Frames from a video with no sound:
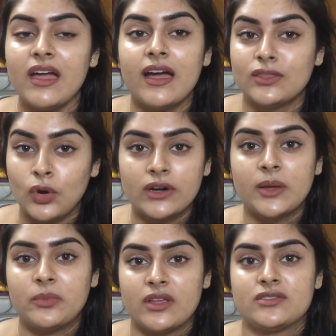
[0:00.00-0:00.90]
I thought
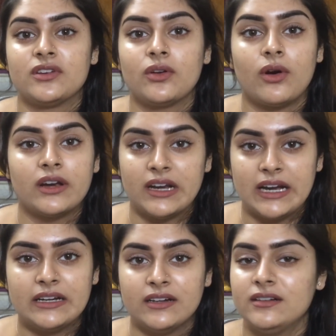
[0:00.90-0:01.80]
I pressed record and
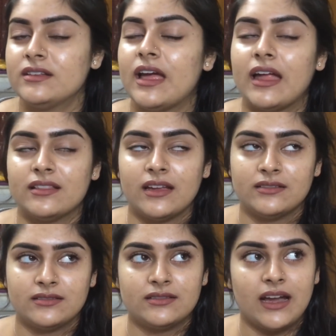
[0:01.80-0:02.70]
I didn't,
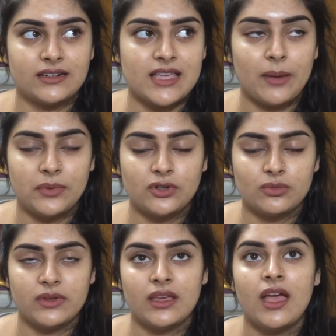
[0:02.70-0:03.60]
and that's happened to
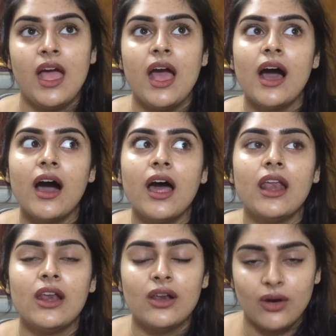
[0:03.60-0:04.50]
me a
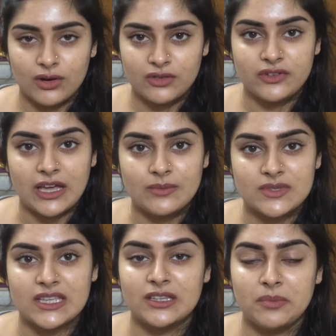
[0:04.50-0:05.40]
lot of
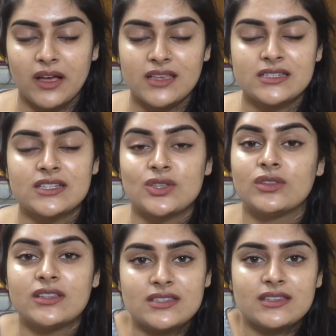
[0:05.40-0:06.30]
times in the past, so
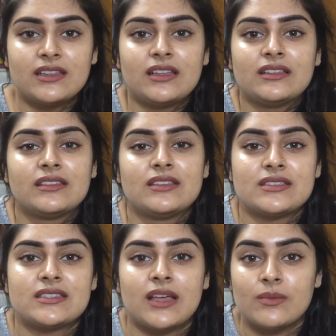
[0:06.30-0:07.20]
this
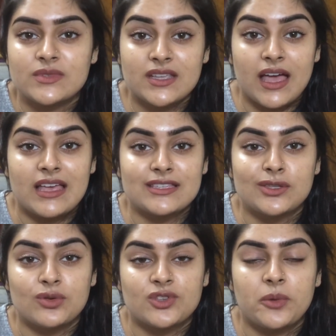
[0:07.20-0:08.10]
comes as
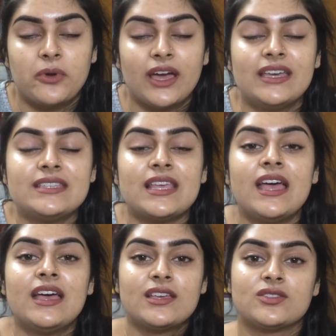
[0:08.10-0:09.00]
no surprise.
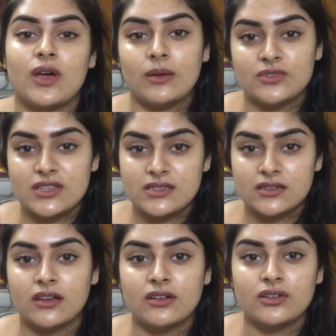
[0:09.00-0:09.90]
So I'm
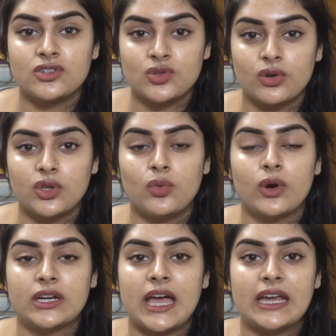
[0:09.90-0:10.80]
just gonna show you
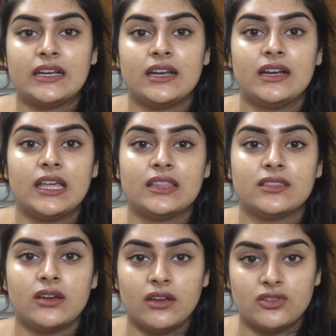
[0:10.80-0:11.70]
what I did in
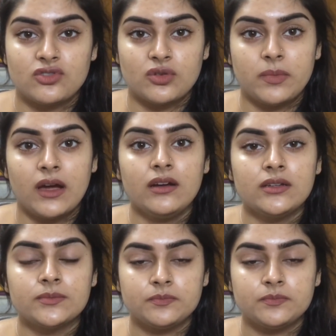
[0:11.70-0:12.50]
the intro part,